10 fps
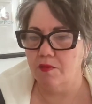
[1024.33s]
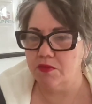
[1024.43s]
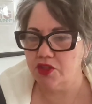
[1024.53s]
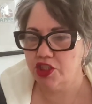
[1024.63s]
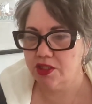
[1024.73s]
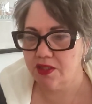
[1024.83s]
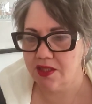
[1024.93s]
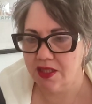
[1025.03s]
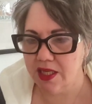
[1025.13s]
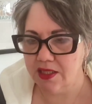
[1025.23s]

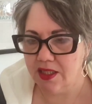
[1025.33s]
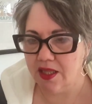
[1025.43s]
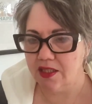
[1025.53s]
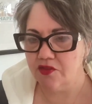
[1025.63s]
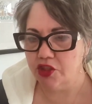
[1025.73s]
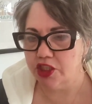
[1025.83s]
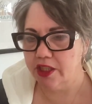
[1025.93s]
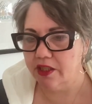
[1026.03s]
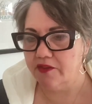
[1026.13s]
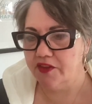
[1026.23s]
Stacy, thanks for
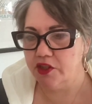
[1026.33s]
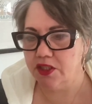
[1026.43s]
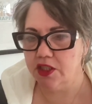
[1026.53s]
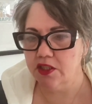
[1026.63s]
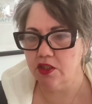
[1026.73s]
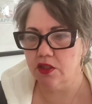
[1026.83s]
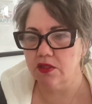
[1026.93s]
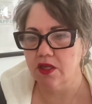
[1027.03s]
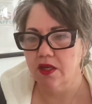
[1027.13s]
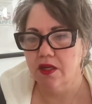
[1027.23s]
sharing. Fears and
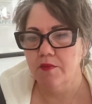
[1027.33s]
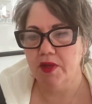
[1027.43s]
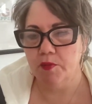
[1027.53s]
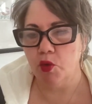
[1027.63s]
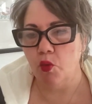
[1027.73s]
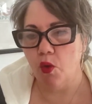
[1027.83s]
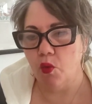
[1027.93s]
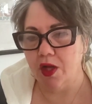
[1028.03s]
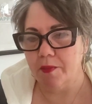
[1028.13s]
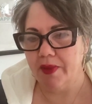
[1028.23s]
concerns. People won't
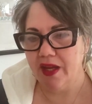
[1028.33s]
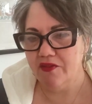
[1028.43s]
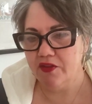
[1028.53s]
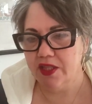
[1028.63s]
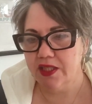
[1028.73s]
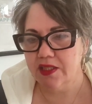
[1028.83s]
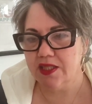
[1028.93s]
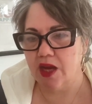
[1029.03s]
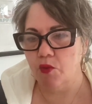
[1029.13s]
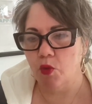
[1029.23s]
want to pay for this.
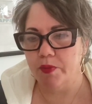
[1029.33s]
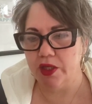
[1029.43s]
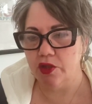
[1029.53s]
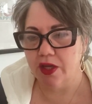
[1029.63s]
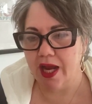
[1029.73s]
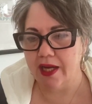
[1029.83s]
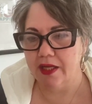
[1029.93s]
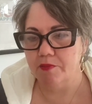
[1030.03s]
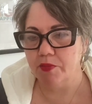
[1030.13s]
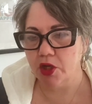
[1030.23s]
I won't be good at
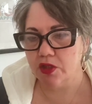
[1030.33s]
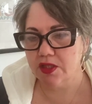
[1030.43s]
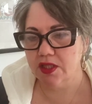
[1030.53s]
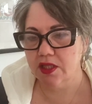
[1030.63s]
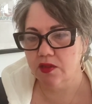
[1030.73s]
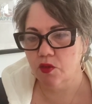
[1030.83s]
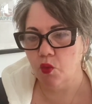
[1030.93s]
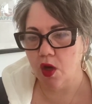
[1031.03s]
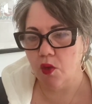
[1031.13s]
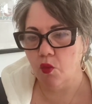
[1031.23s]
it in person,
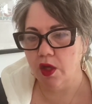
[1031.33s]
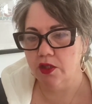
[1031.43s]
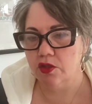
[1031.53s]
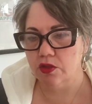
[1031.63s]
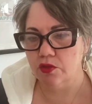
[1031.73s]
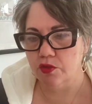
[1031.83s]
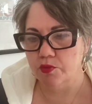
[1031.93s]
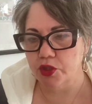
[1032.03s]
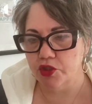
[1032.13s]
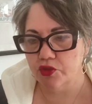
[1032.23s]
one-on-one, or
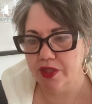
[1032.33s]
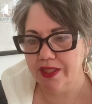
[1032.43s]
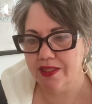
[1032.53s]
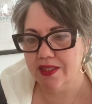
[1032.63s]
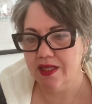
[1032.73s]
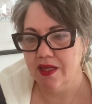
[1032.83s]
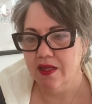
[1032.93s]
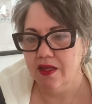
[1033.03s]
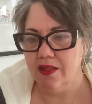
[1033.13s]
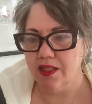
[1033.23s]
group retreats.
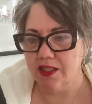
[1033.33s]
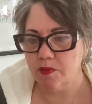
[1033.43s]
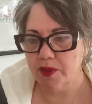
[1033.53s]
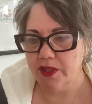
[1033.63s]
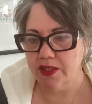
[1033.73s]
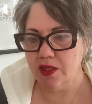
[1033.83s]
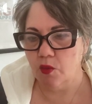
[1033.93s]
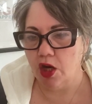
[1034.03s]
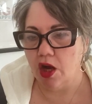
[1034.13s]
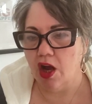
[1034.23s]
The experience I
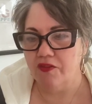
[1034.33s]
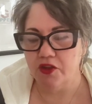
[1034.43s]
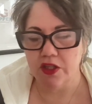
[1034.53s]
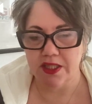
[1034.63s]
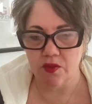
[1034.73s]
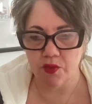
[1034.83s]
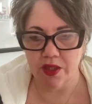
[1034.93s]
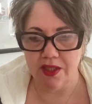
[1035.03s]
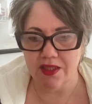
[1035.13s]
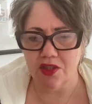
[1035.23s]
want to offer isn't
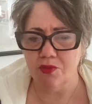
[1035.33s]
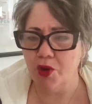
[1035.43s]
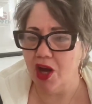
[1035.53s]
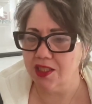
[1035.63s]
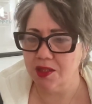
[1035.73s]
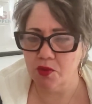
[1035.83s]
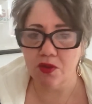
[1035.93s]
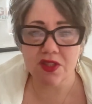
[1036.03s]
realistic or possible.